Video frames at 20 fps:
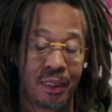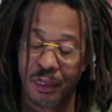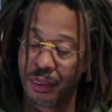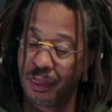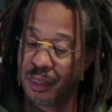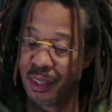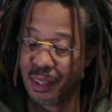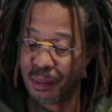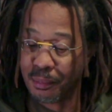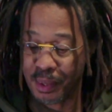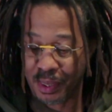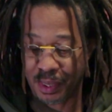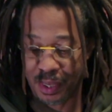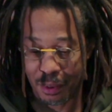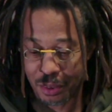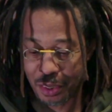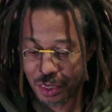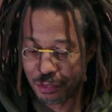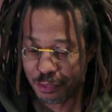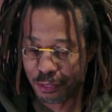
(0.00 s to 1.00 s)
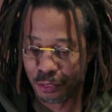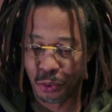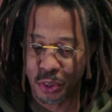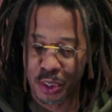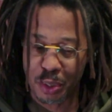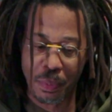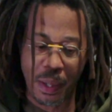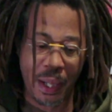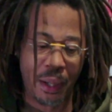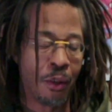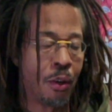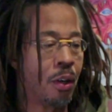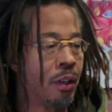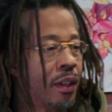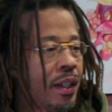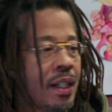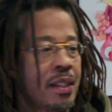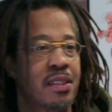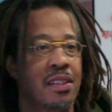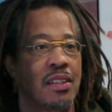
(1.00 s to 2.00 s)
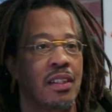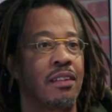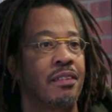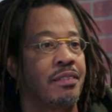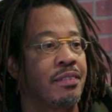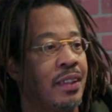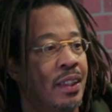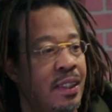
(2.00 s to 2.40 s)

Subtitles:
Yeah, I was influenced by all of that stuff.